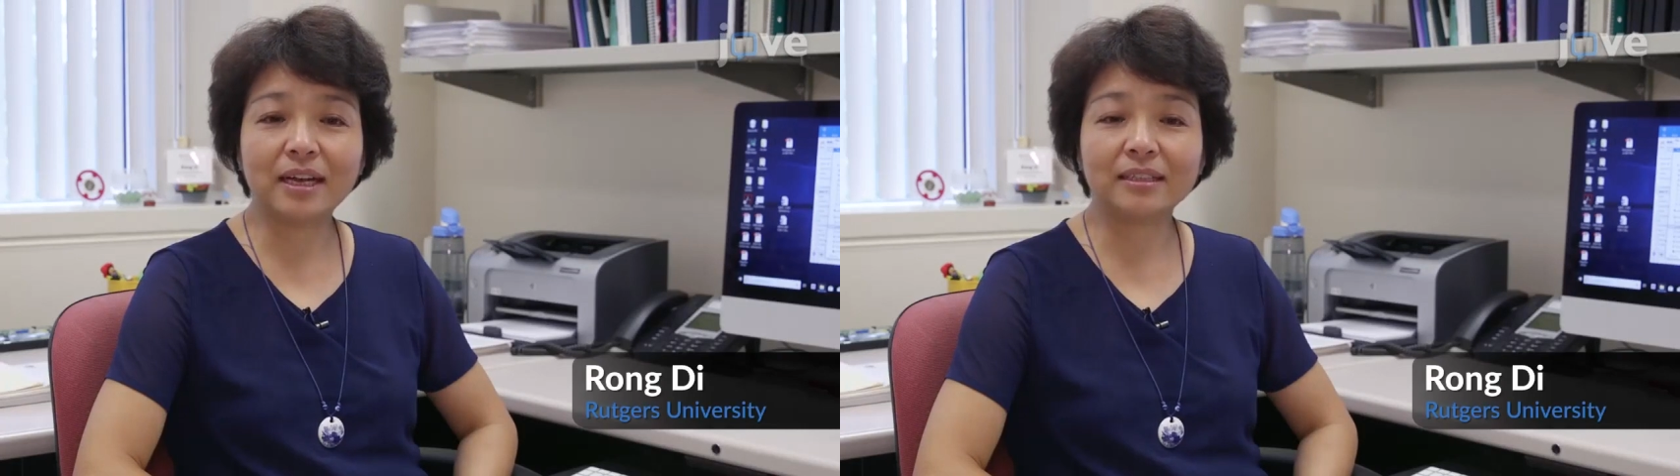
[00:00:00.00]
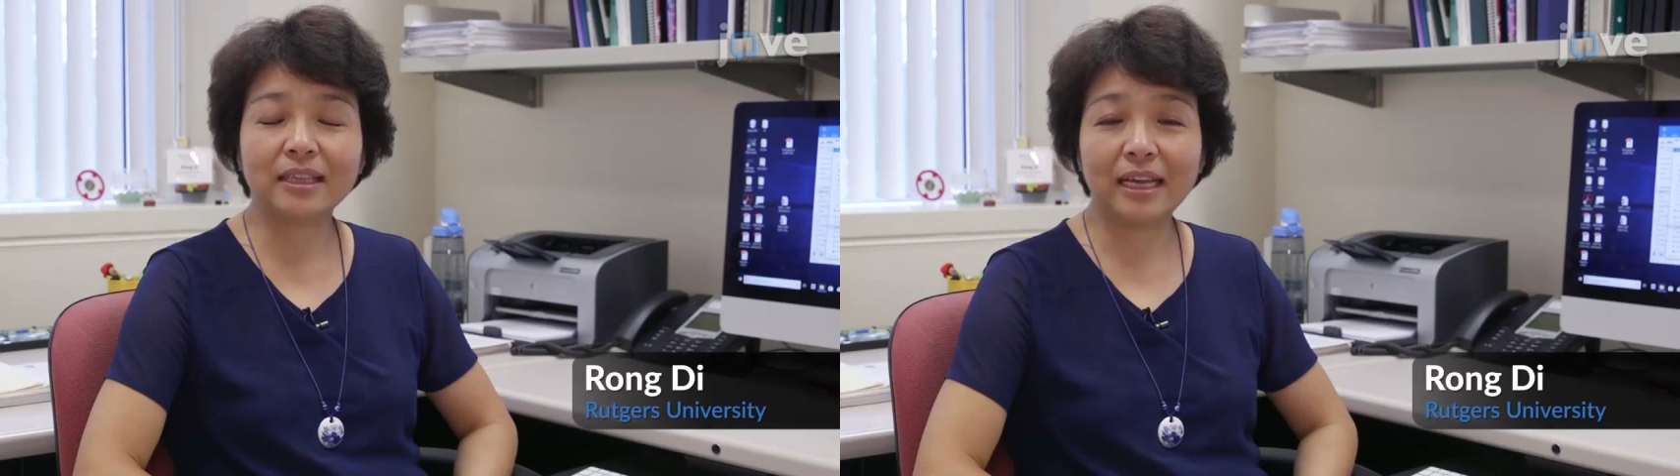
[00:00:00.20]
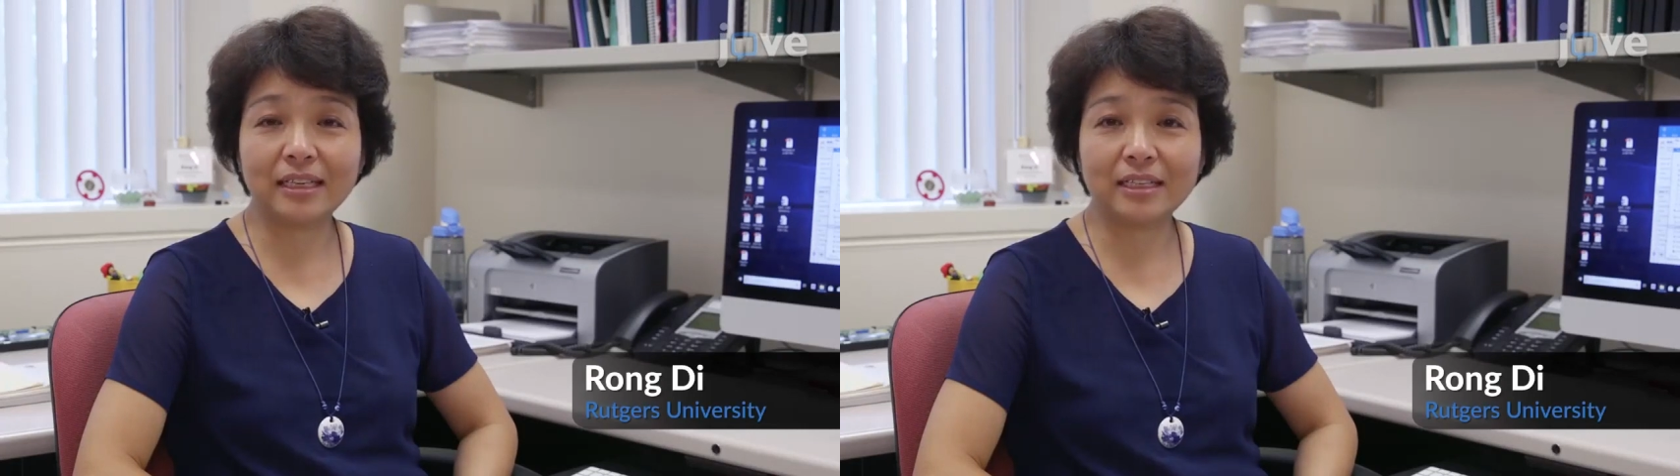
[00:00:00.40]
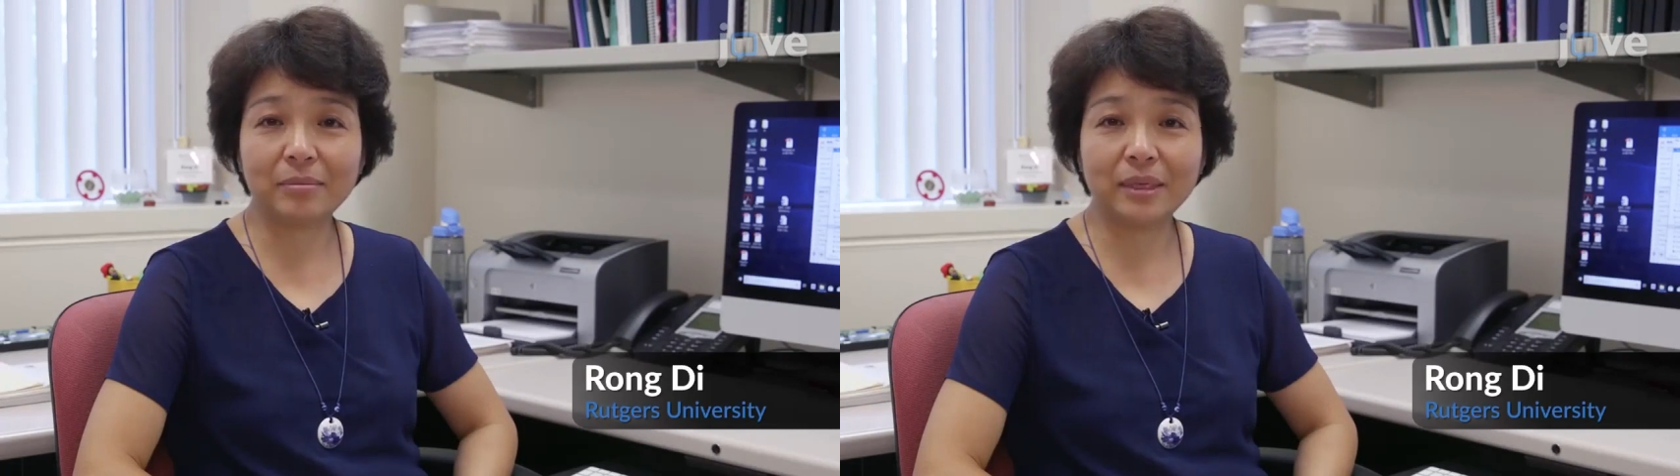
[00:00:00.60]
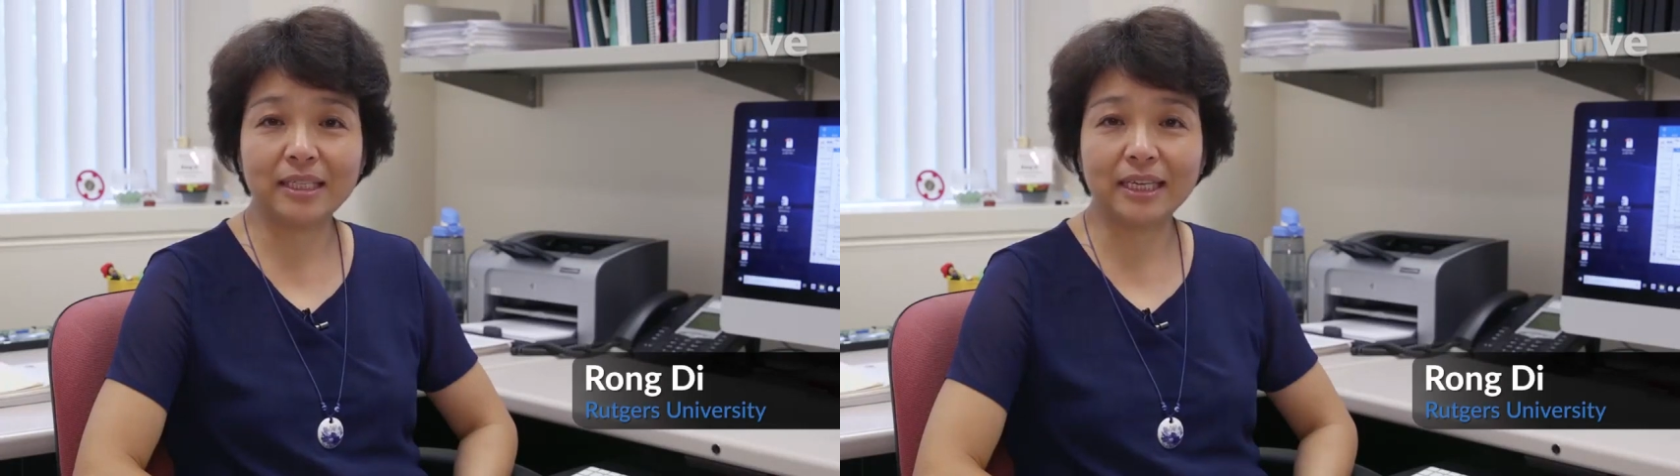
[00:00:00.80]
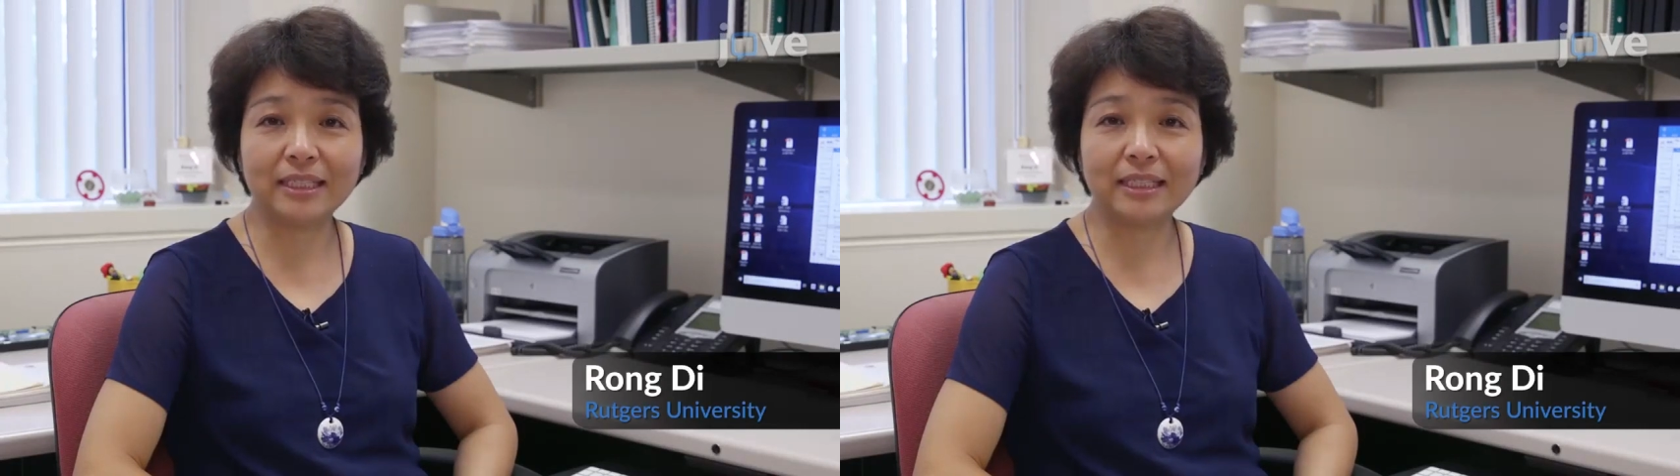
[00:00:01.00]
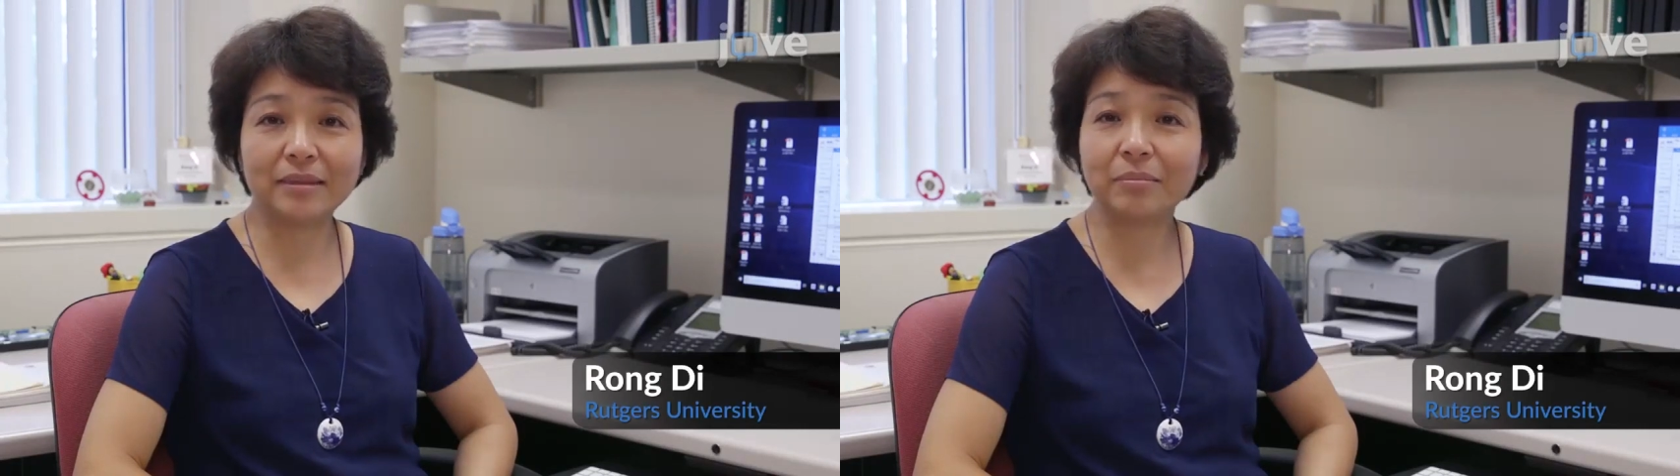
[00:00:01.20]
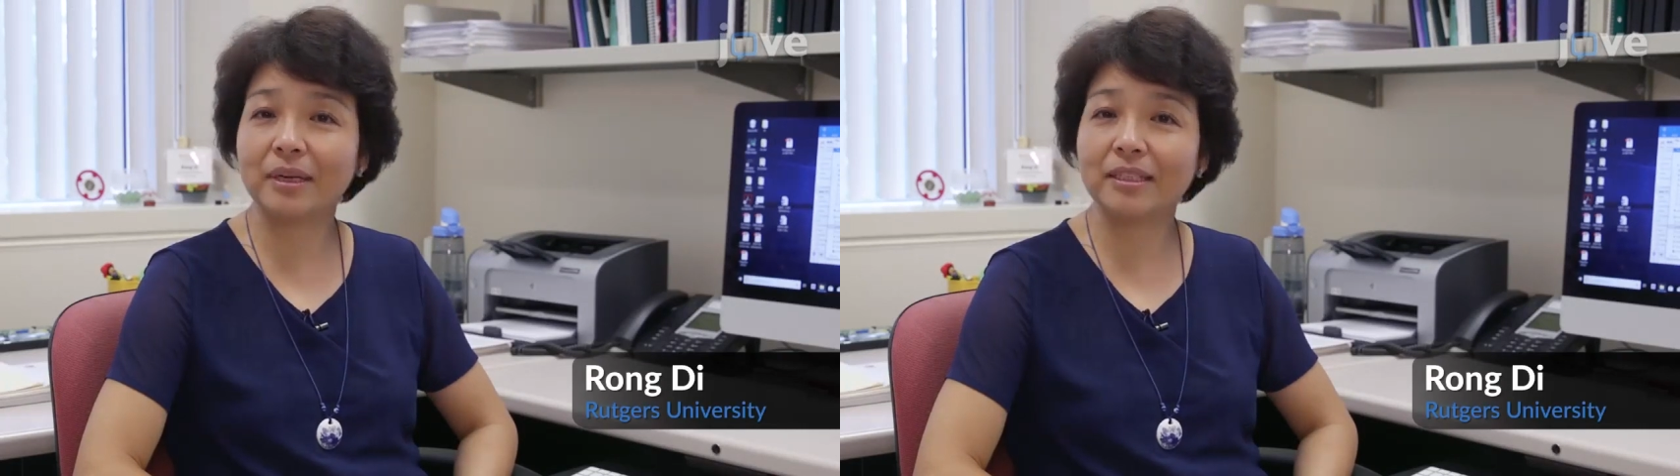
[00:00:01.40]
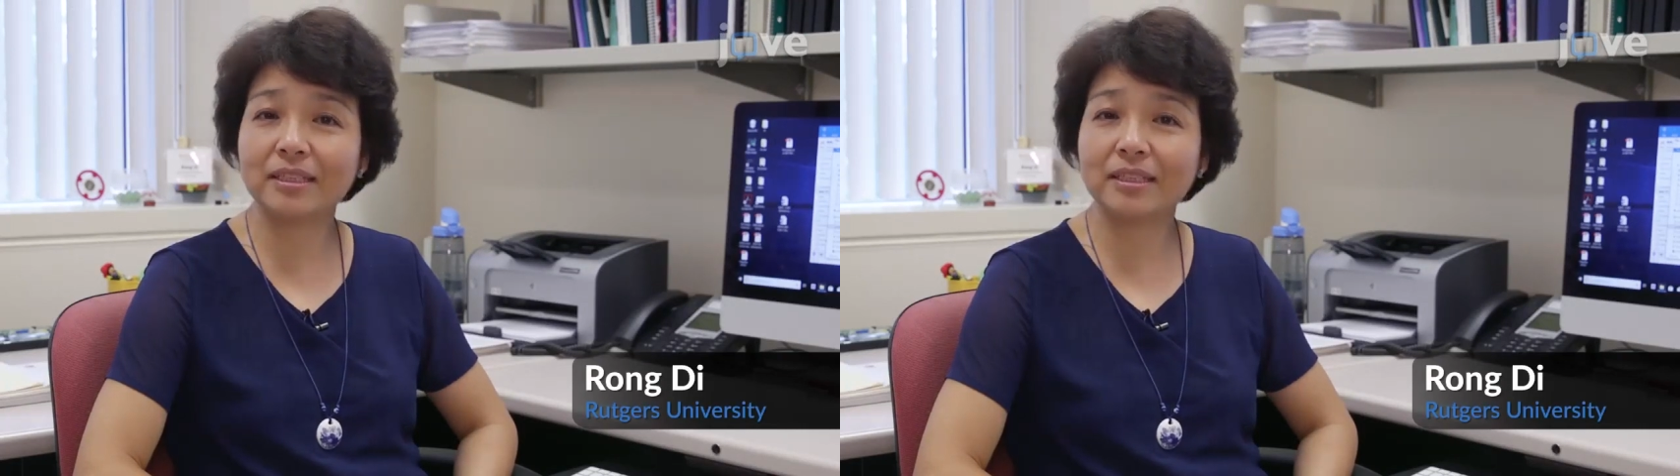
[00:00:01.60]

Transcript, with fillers: sound intimidating,